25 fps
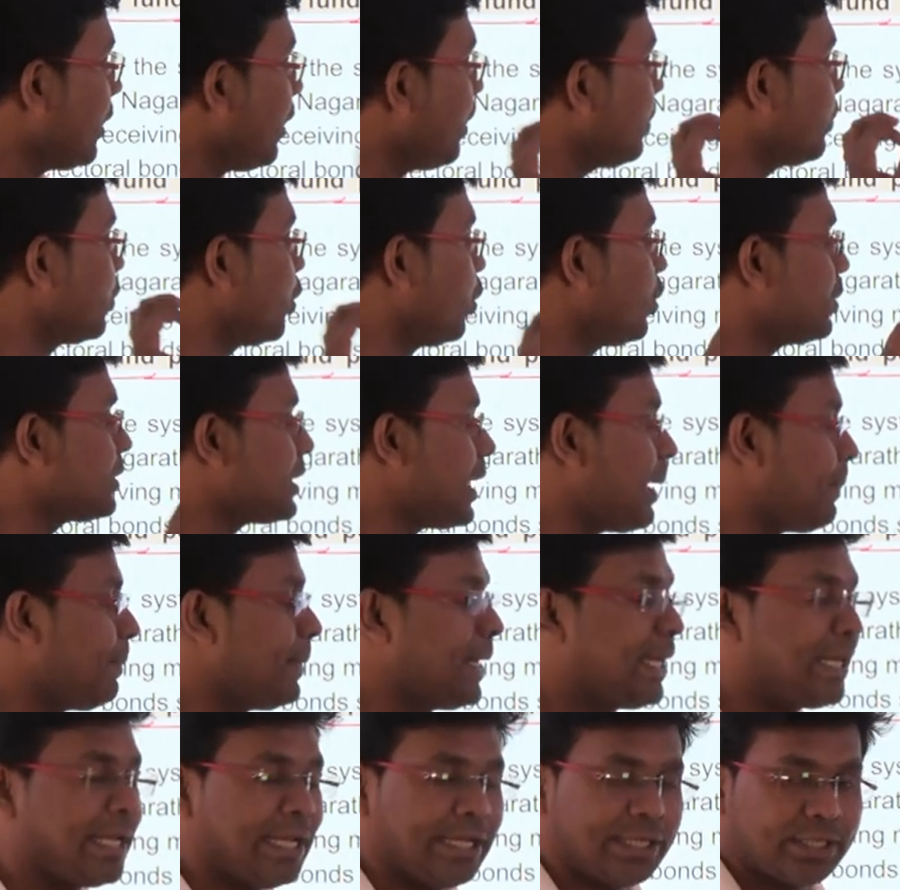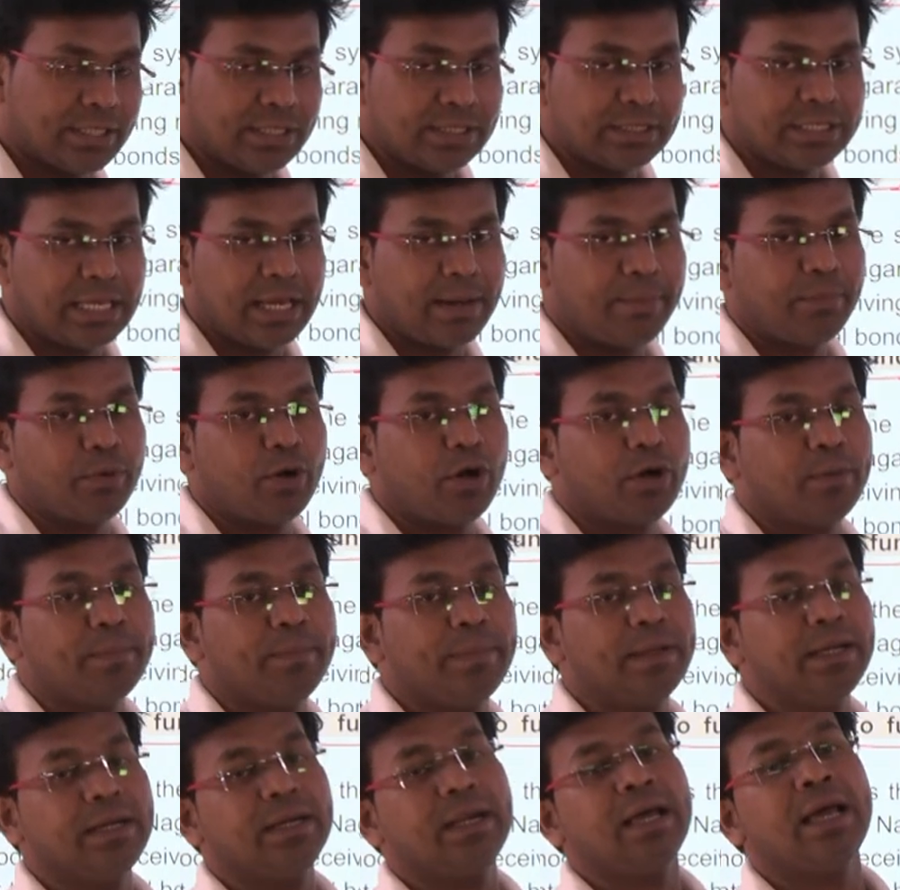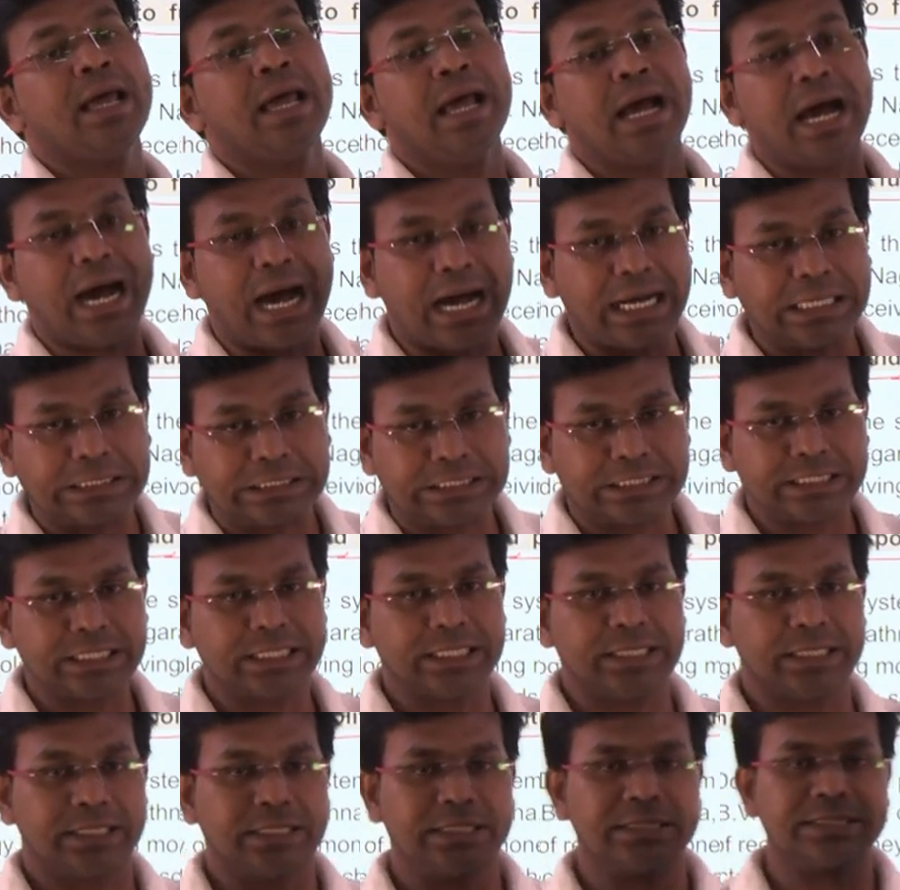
of those applications have not been answered,